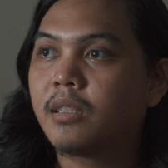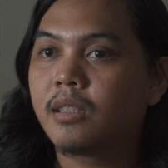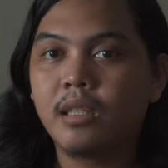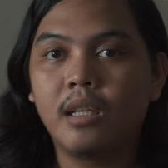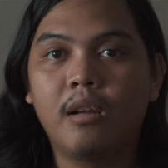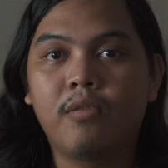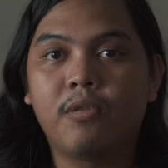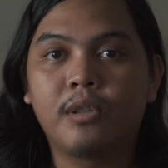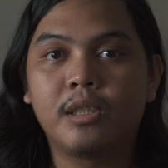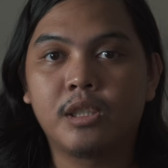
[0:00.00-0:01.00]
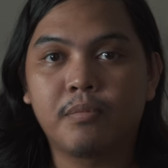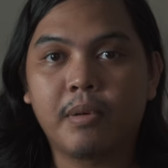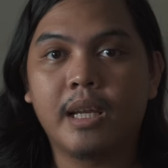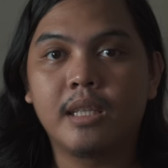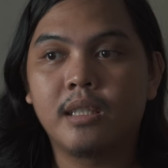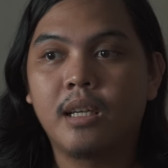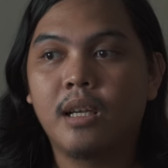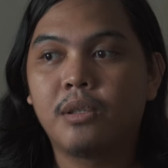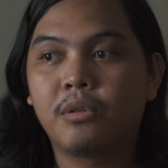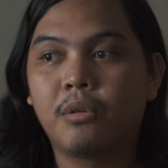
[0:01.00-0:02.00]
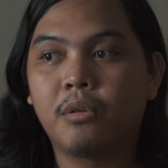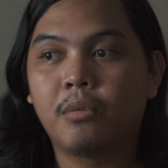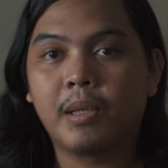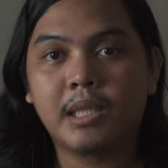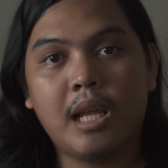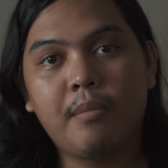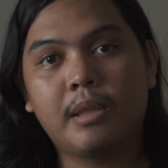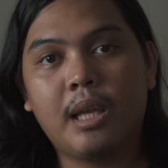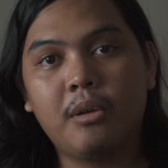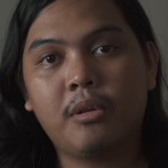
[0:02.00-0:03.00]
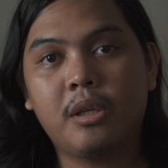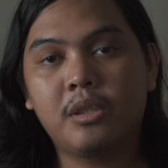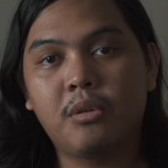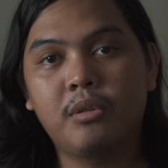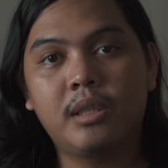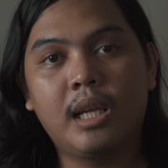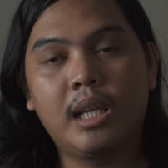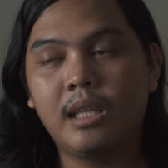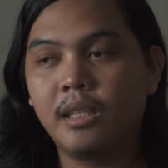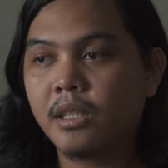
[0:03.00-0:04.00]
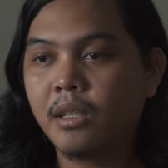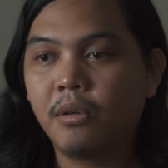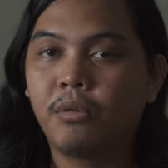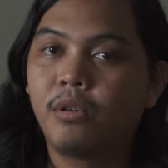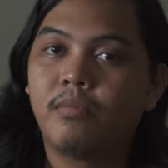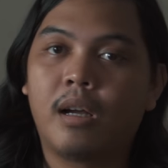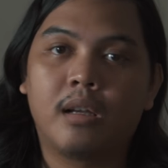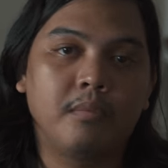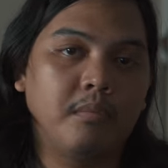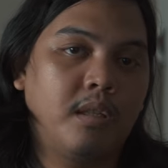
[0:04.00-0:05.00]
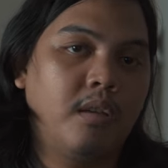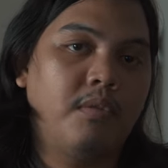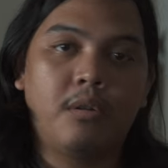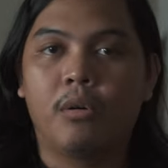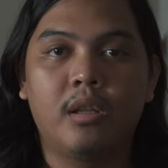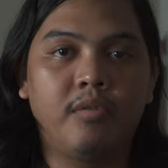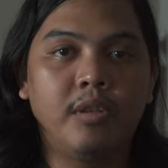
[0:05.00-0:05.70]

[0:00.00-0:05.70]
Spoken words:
a steal for its price. So pasalamat tayo kay Sony dahil hindi siya nag-hold back, giving all the